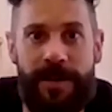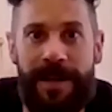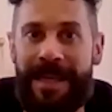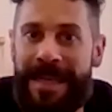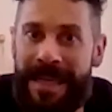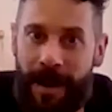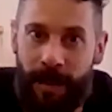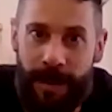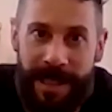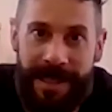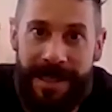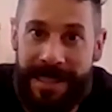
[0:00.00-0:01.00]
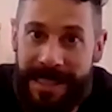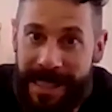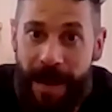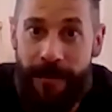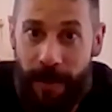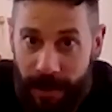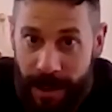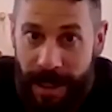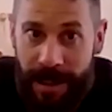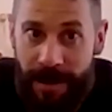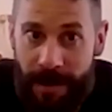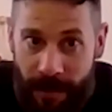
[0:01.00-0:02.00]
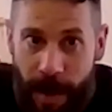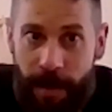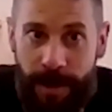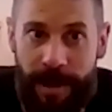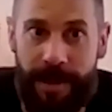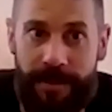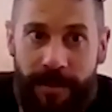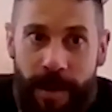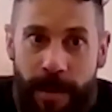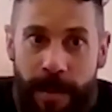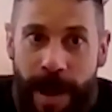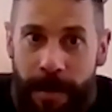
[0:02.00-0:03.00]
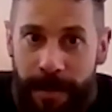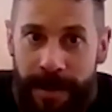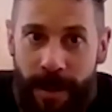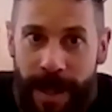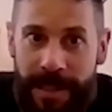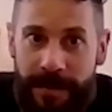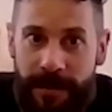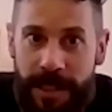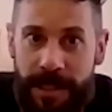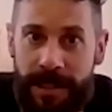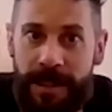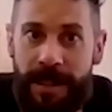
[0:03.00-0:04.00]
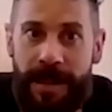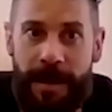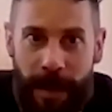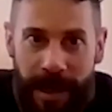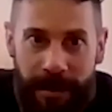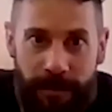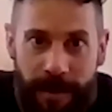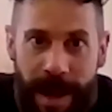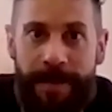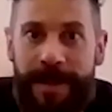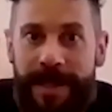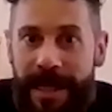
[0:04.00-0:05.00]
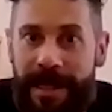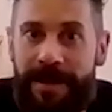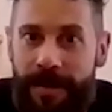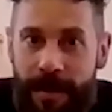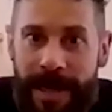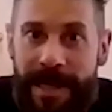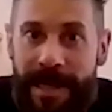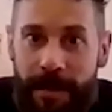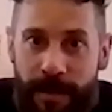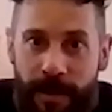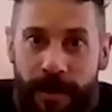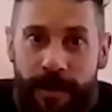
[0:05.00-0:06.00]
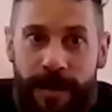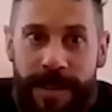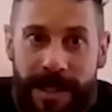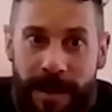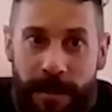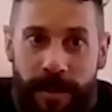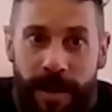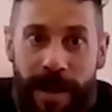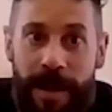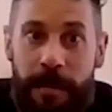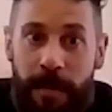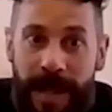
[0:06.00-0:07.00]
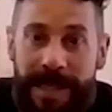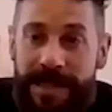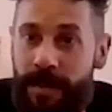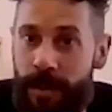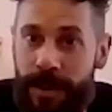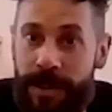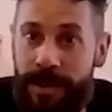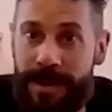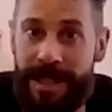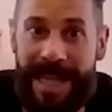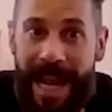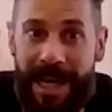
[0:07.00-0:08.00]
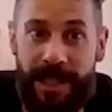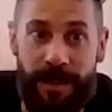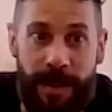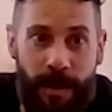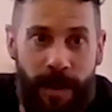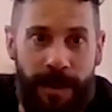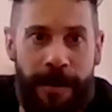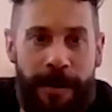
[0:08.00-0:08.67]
it, and within the scaffolding of our product roadmap and UX vision, make rapid incremental improvements to the product based on what users actually want.